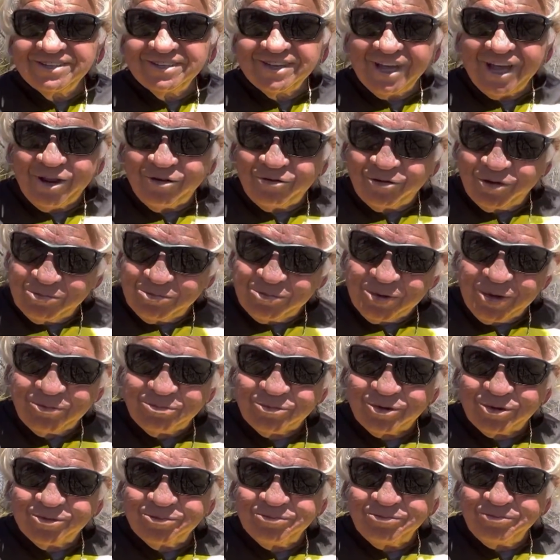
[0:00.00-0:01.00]
And remember,
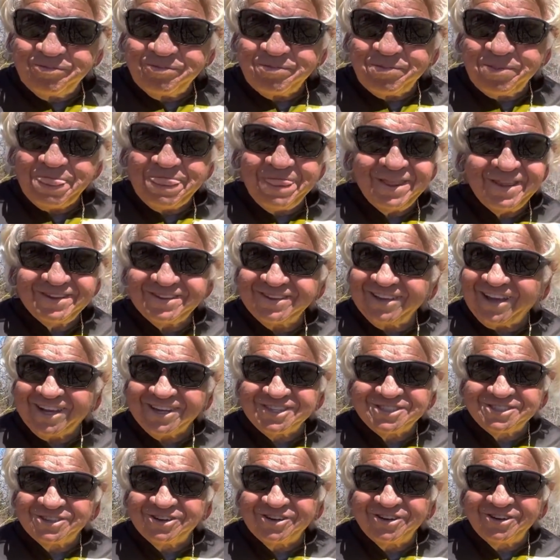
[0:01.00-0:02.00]

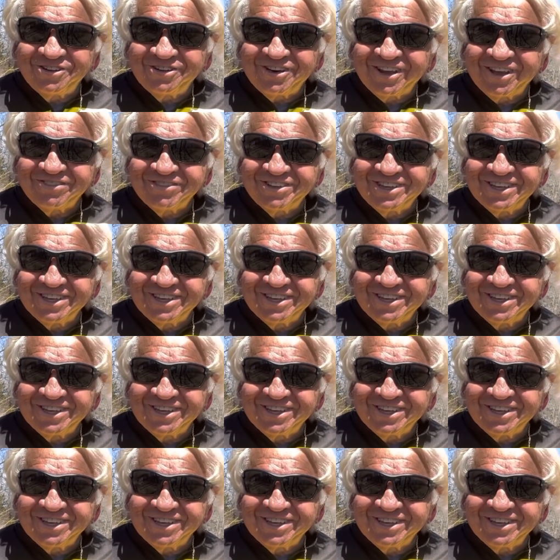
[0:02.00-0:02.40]
I sure do.